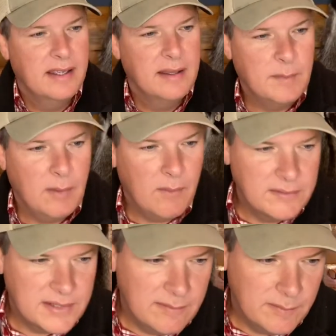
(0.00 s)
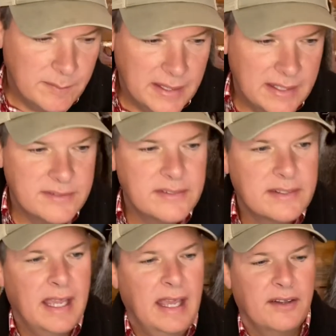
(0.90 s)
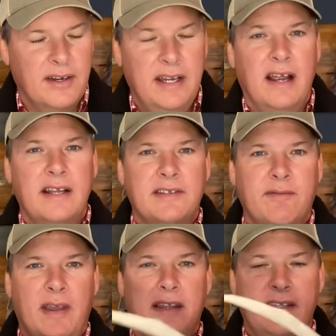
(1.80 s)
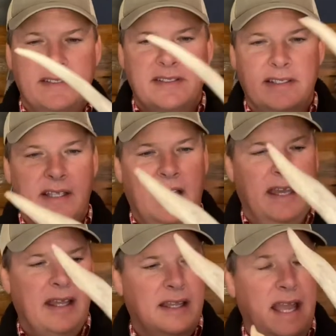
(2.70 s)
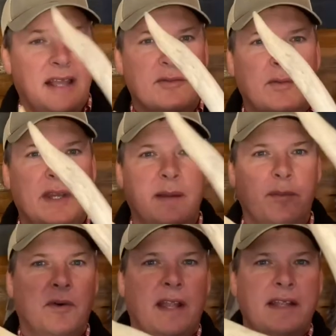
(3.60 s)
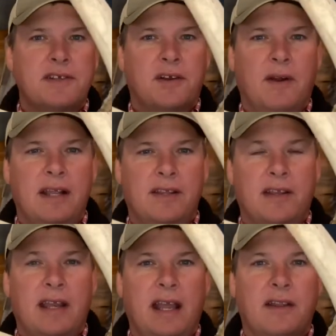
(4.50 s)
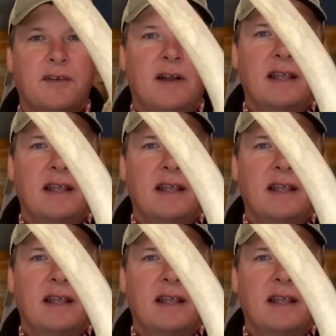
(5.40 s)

My wife's given me this antler here. I just found this last week. Boy, that's a great looking antler right